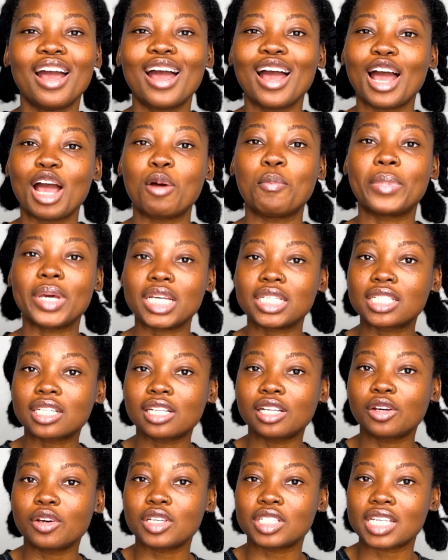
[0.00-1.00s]
I'm
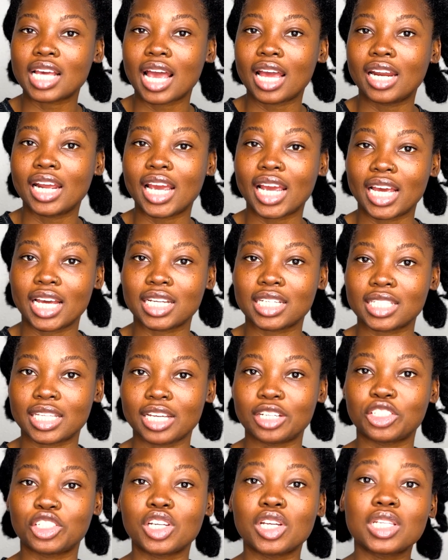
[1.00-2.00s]
basically going to add hair
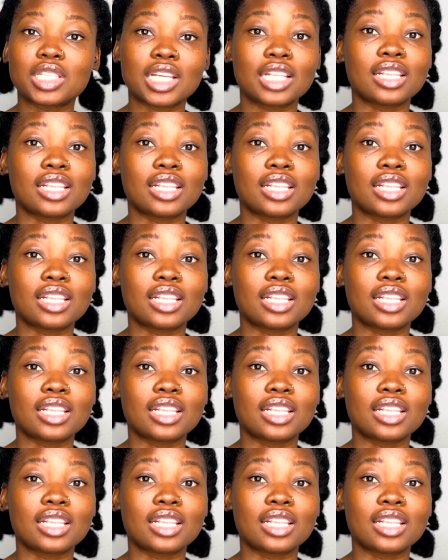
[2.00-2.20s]
extensions, and